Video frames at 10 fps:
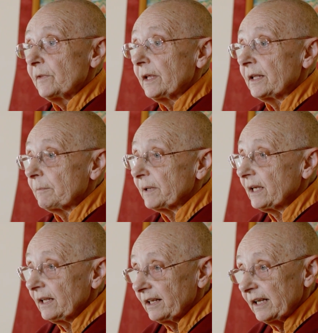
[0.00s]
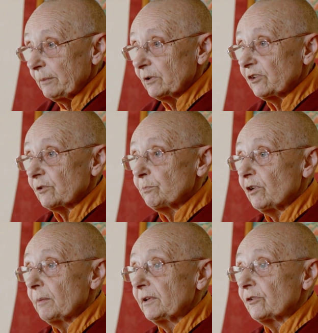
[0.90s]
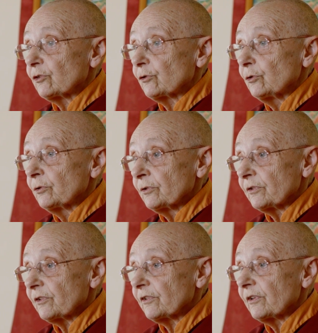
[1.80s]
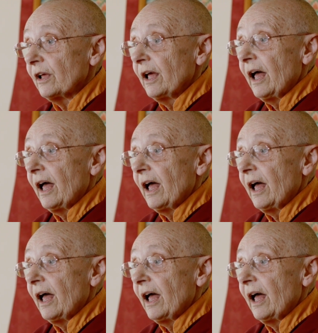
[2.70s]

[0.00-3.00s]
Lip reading: in the beginning they were just Brahmin students